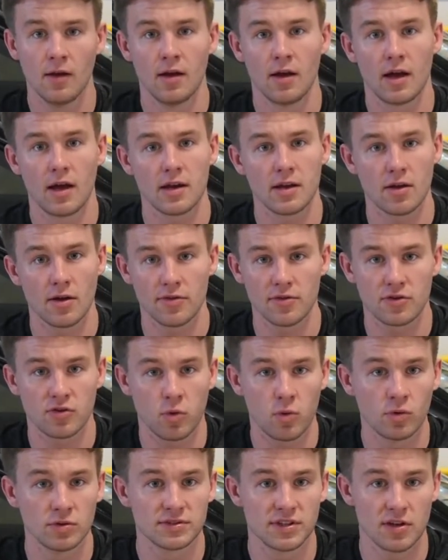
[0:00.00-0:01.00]
Any other
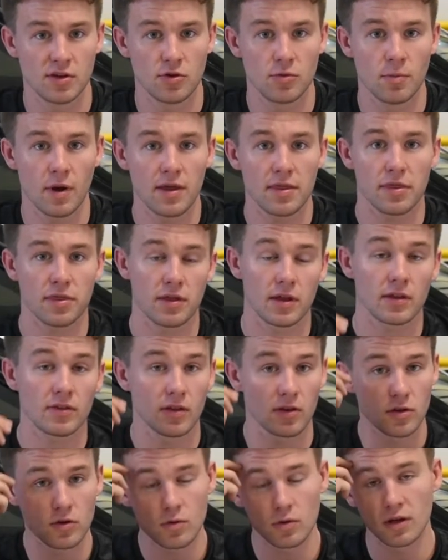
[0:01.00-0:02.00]
tools that you might think
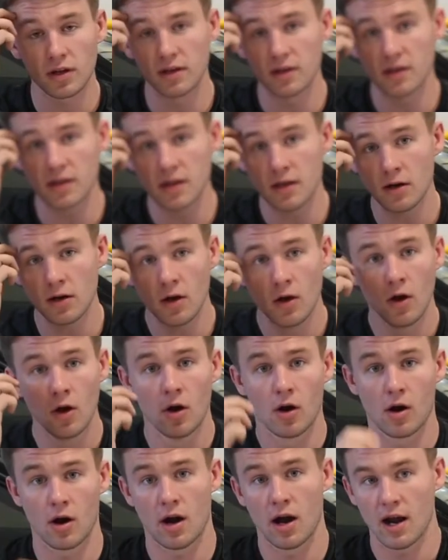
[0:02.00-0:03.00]
that you could need
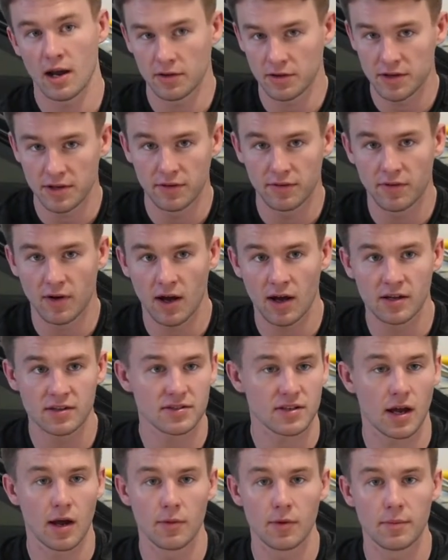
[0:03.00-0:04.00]
are highly
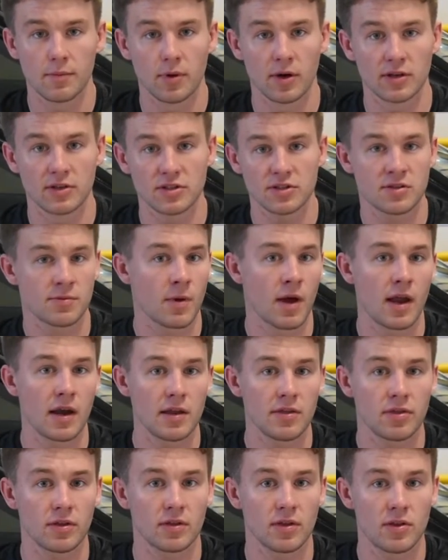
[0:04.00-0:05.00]
advised. I would bring just about
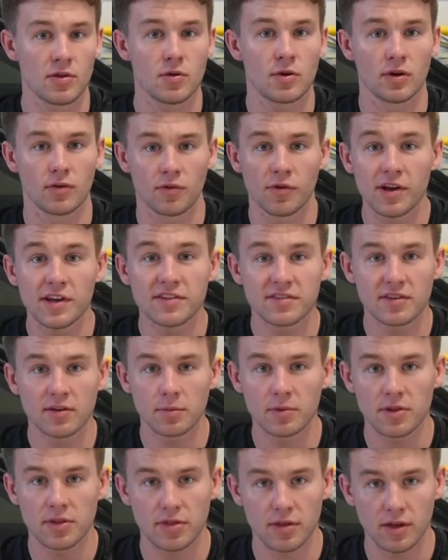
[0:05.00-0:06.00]
anything that you can
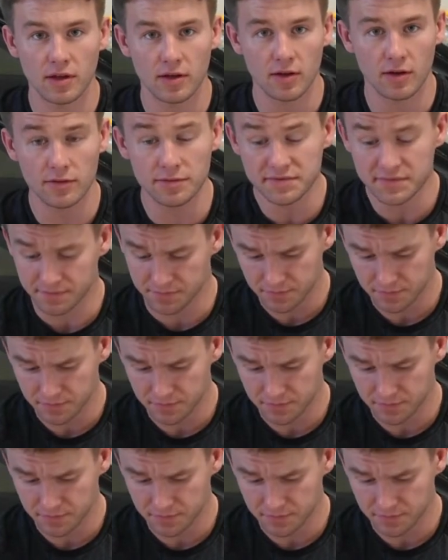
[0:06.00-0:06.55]
reasonably think of.